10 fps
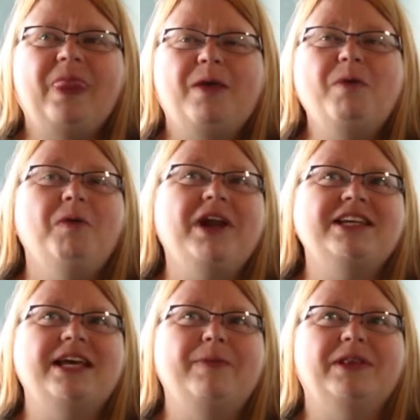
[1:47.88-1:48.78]
Well, what I
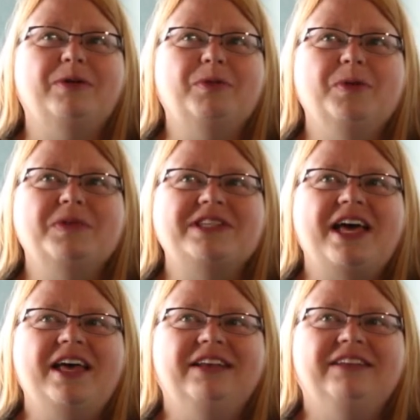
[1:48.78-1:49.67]
say about the room is
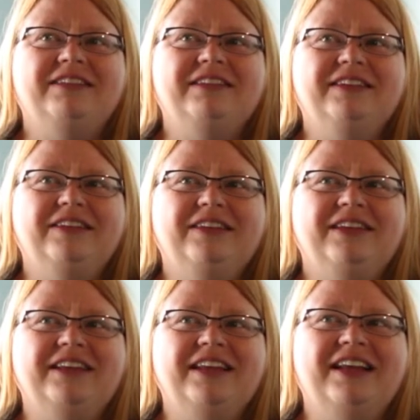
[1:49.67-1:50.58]
that
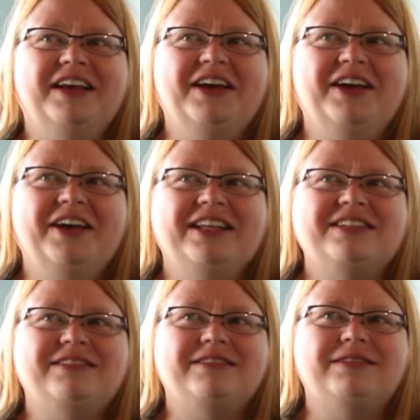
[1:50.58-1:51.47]

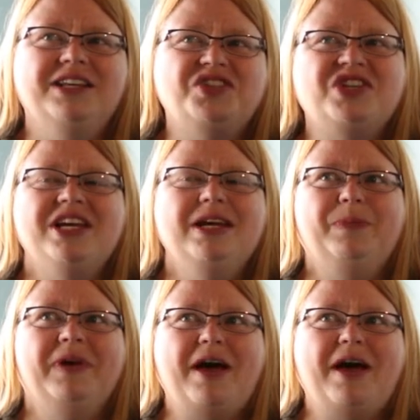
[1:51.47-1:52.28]
it's cheap.